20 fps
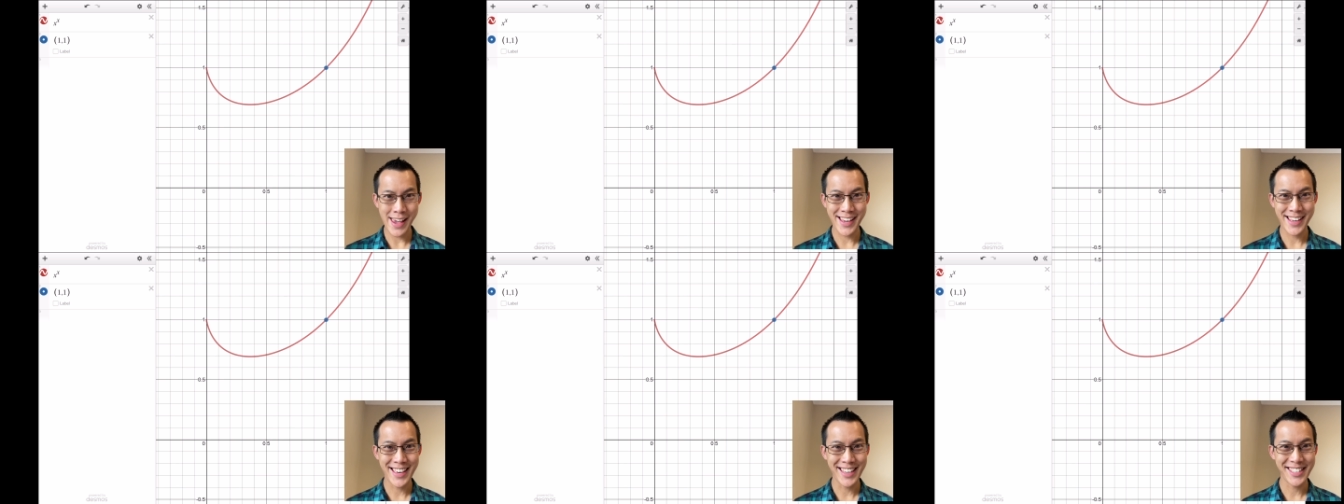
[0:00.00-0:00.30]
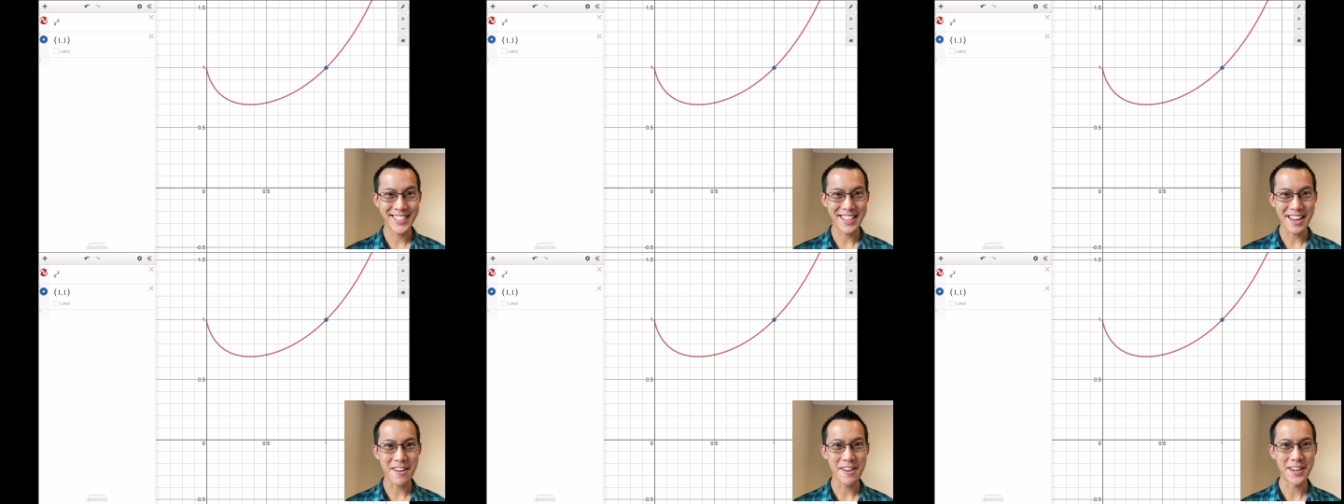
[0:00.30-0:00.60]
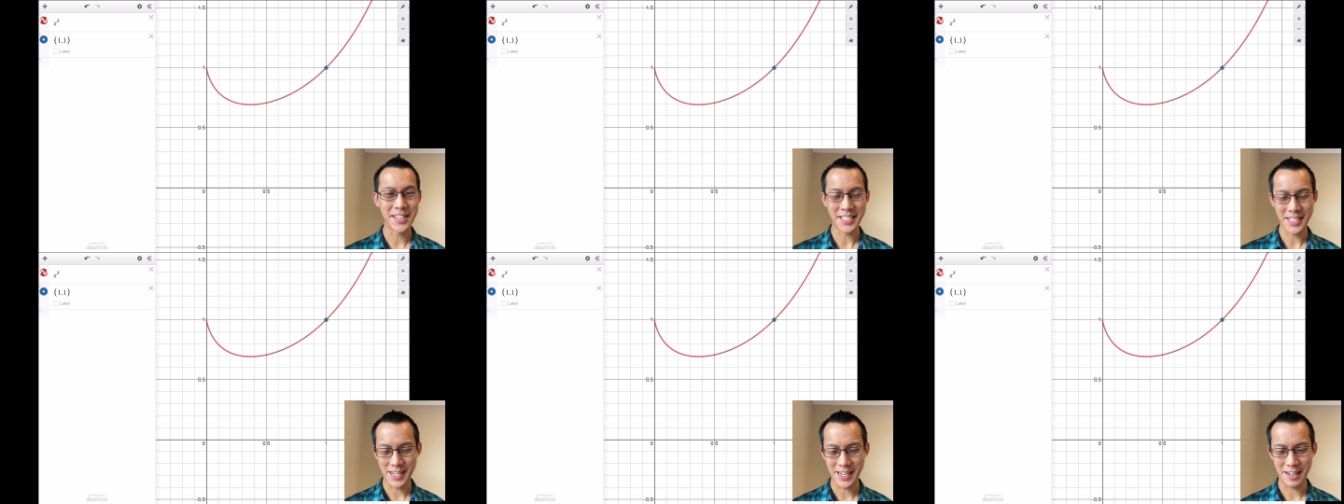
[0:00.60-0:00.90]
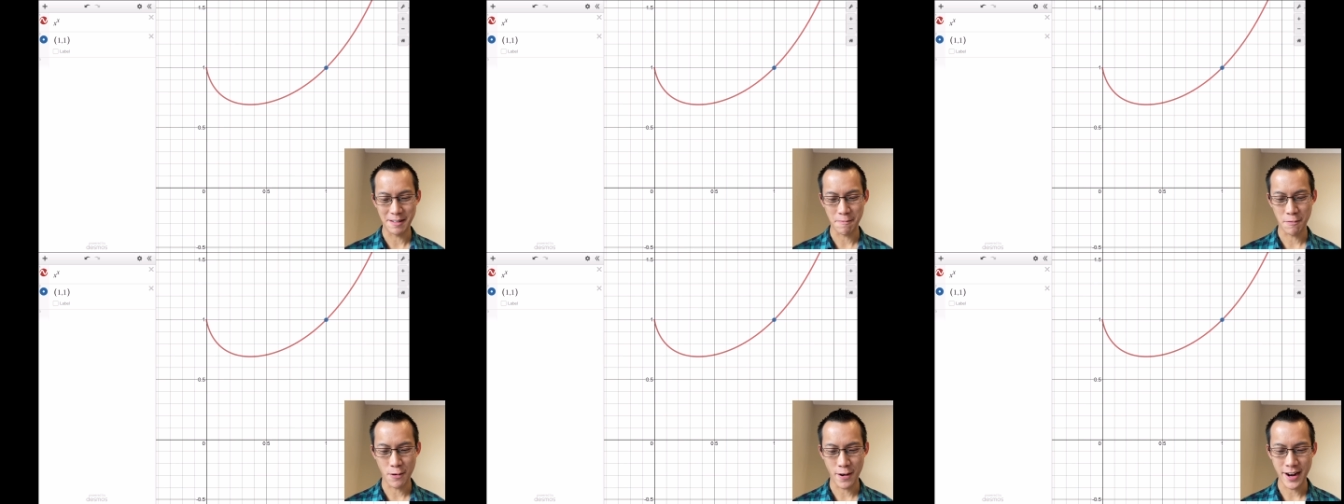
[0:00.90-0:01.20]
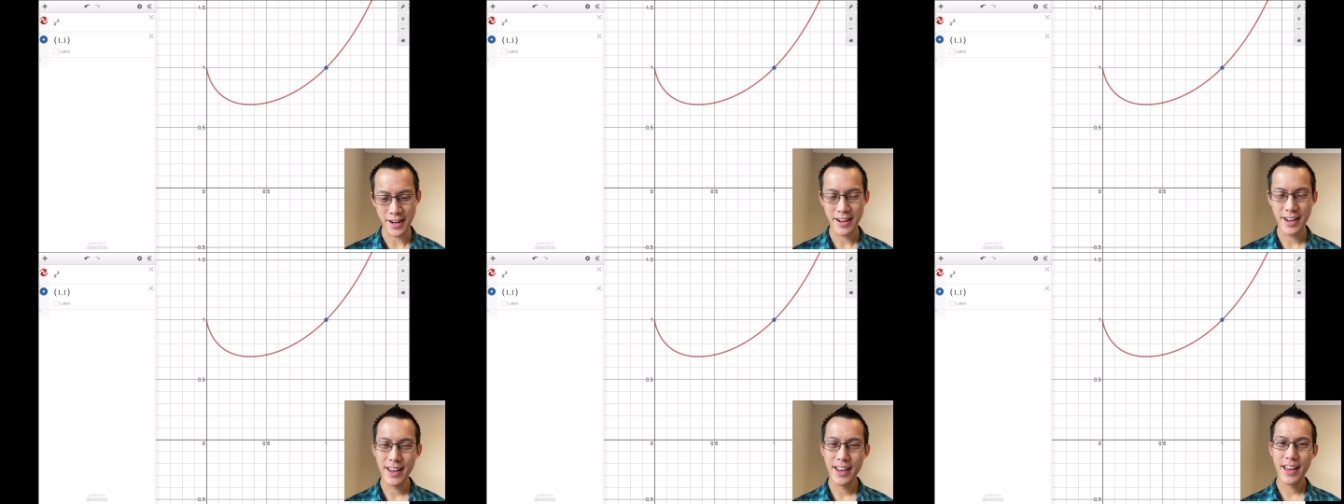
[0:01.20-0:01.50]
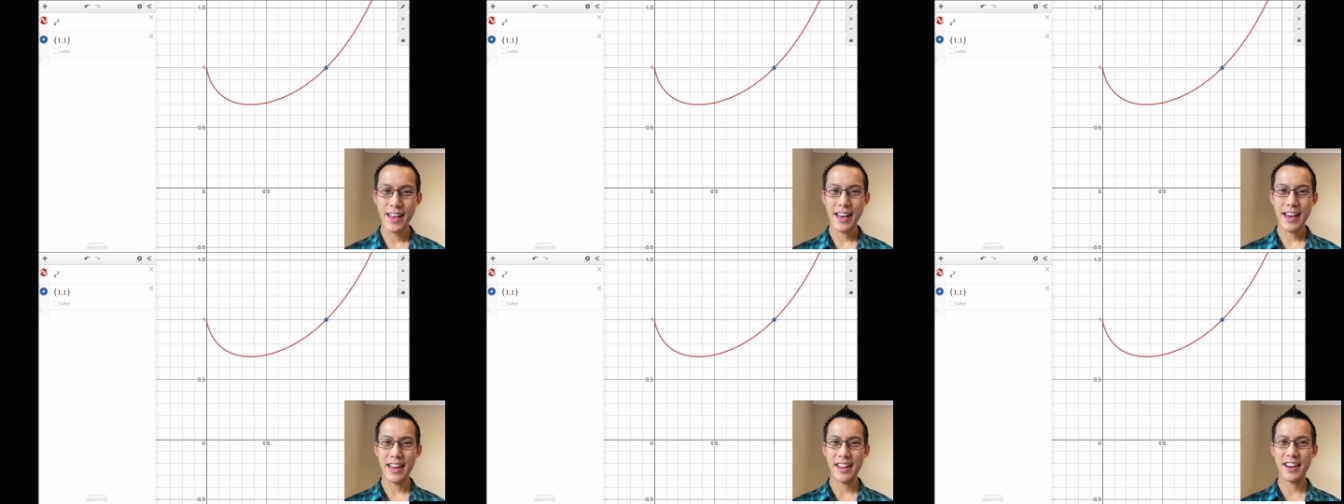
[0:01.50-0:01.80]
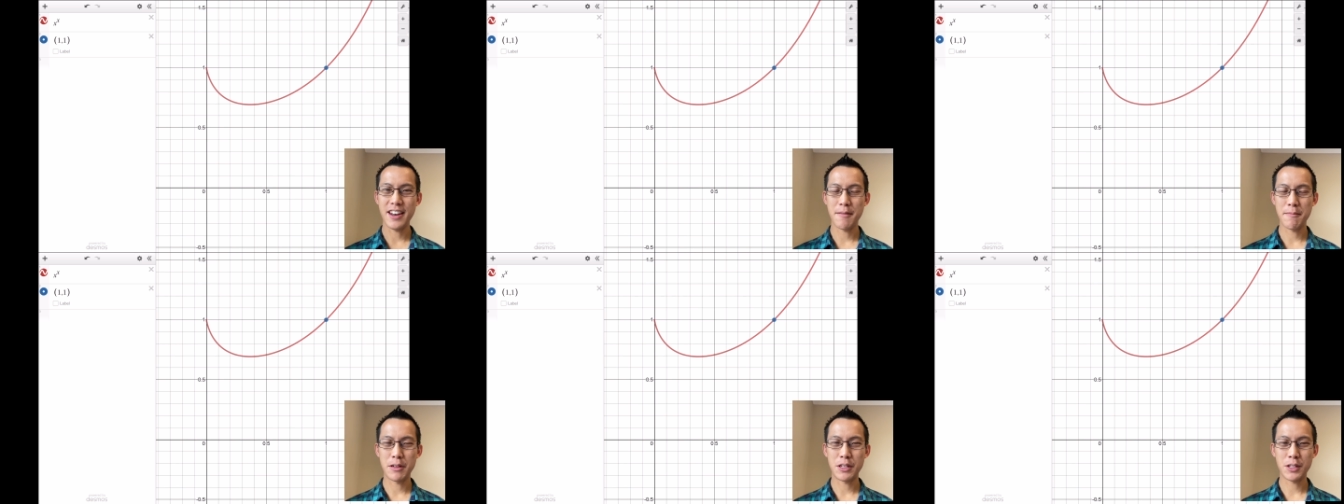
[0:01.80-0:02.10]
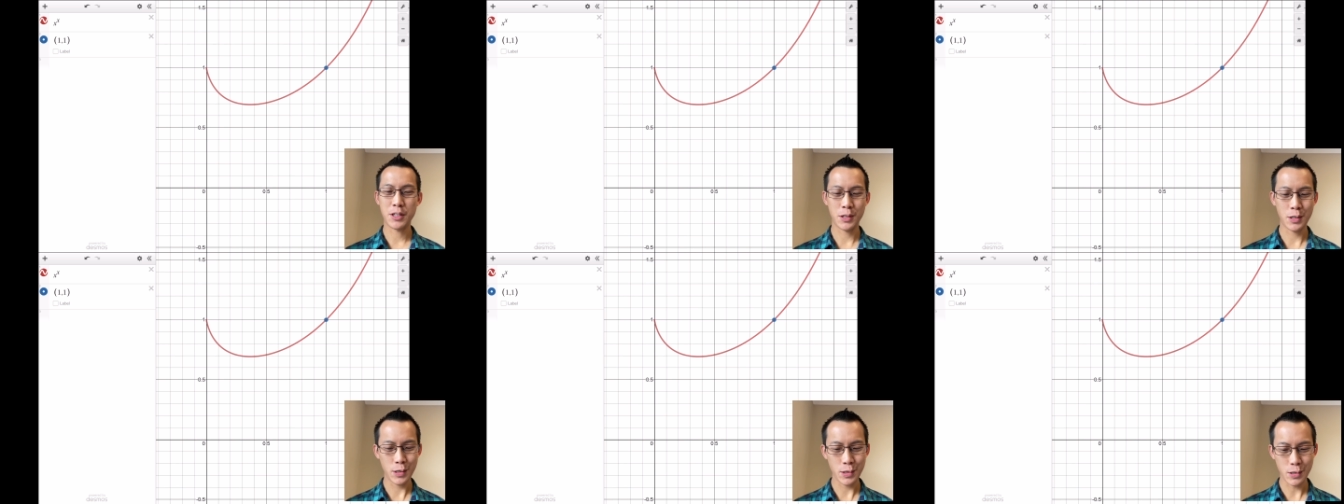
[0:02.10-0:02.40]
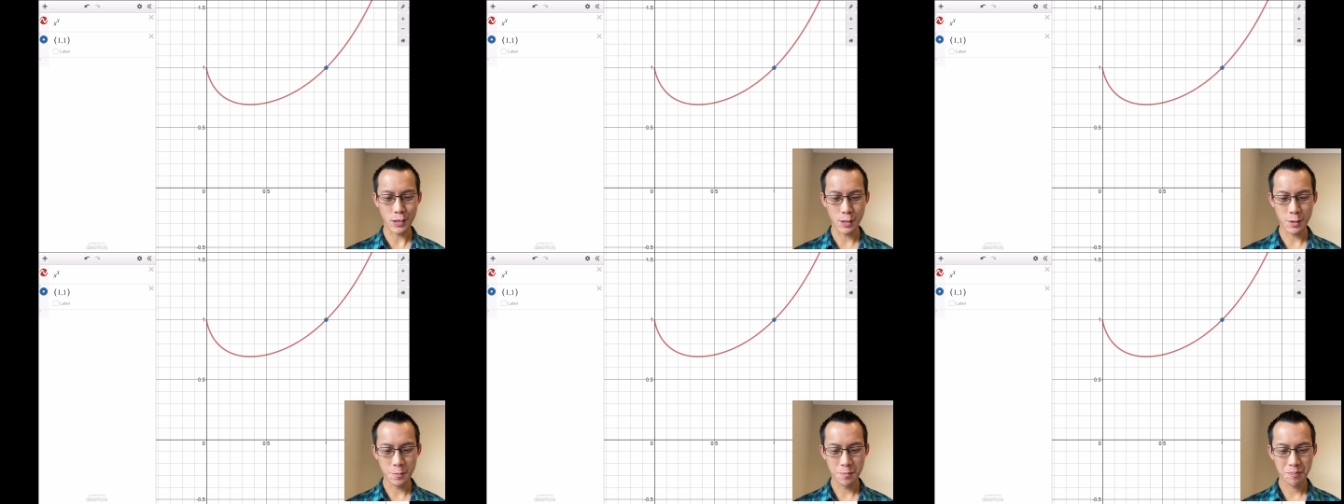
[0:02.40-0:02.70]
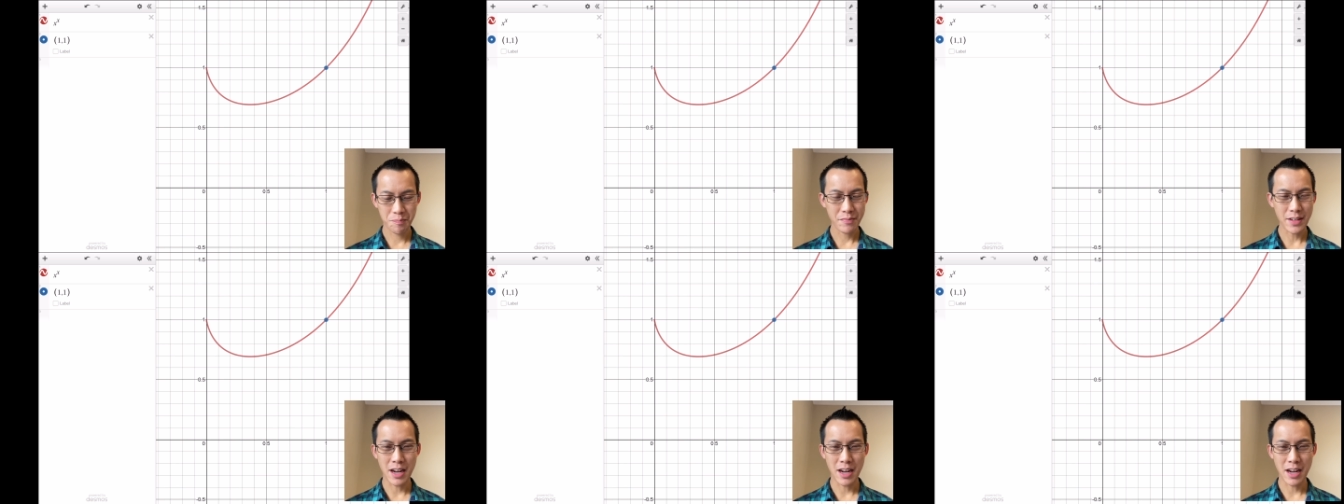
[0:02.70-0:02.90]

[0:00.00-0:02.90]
is there a turning point? And number two,